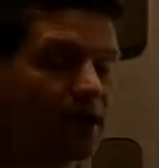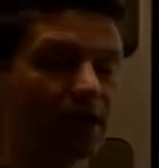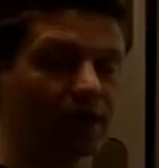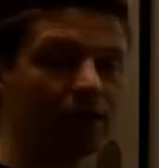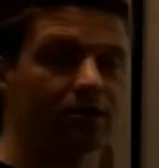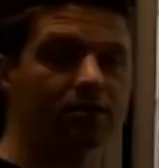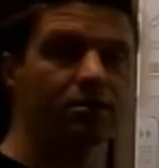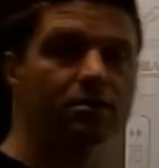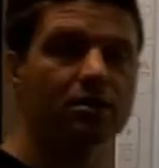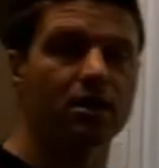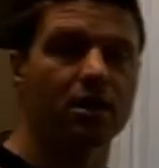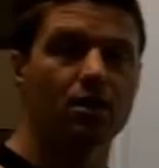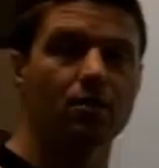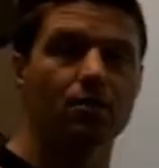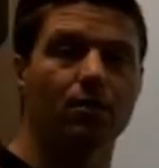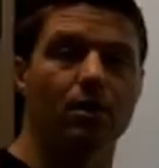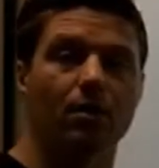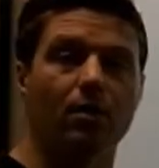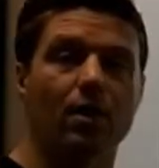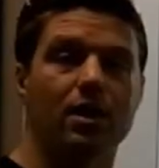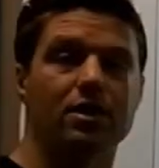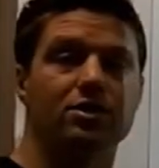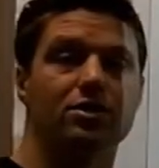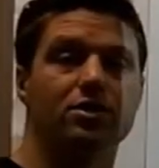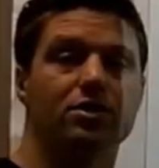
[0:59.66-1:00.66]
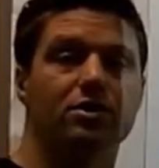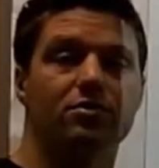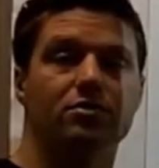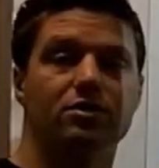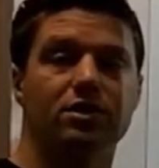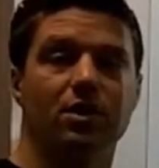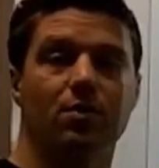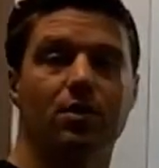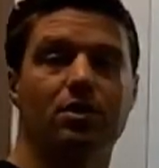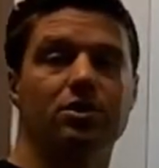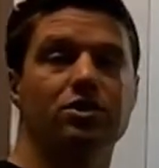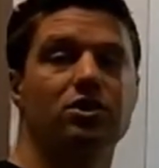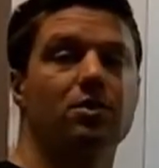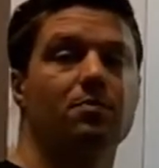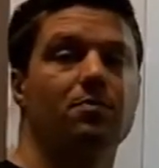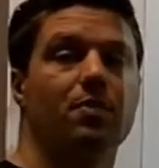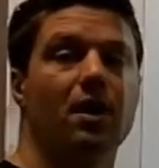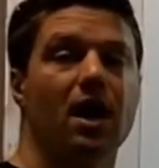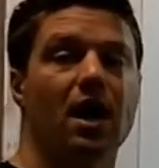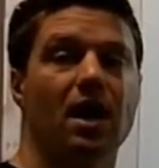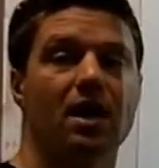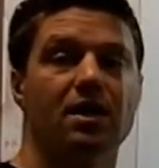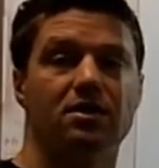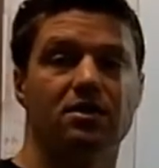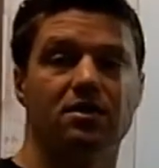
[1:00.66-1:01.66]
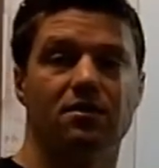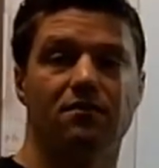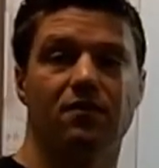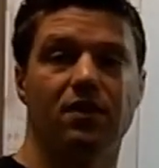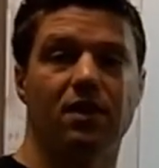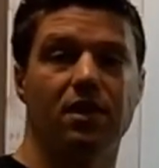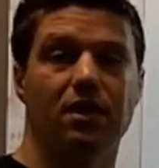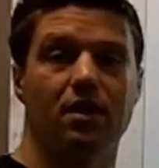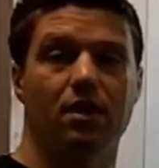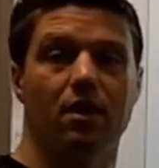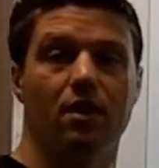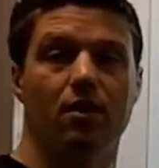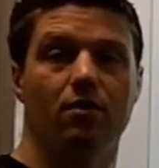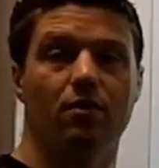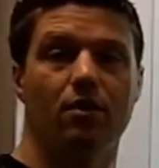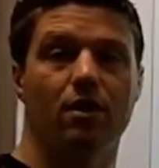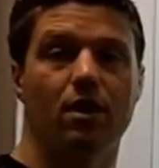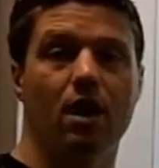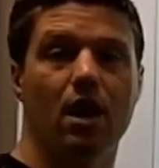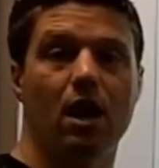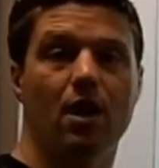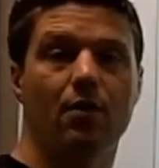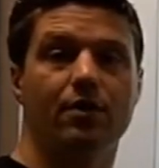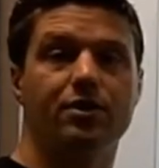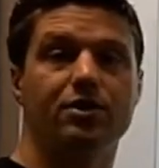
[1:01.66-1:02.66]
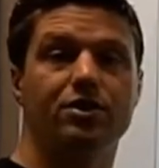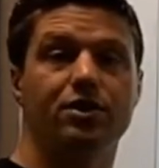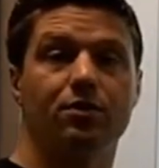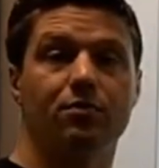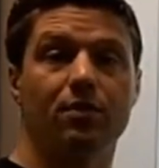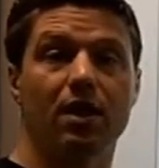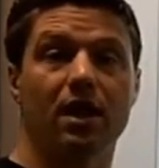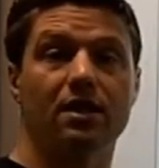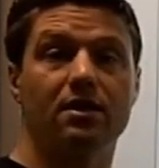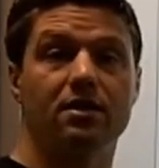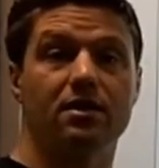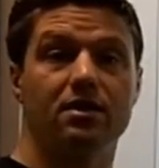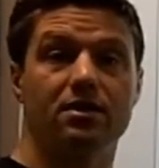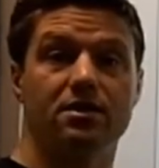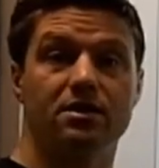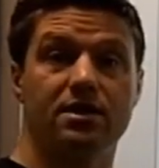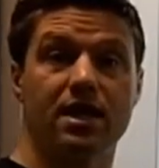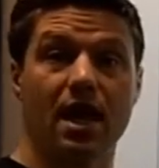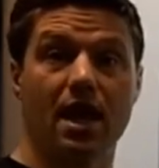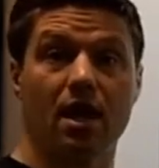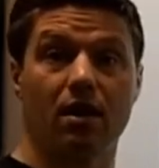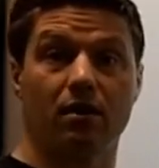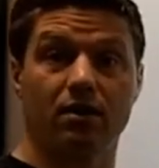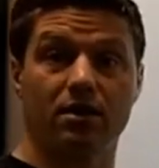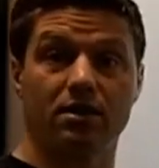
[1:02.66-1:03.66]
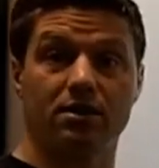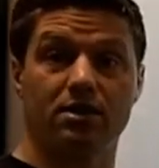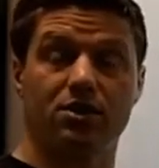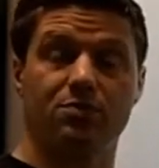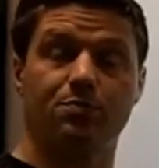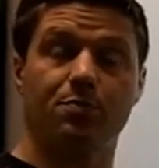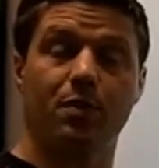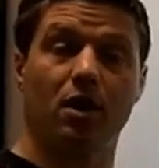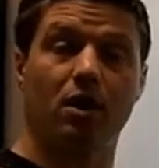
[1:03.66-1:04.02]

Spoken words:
angles. What I want you to do is I want you to pause the video. I want you to write these down because it's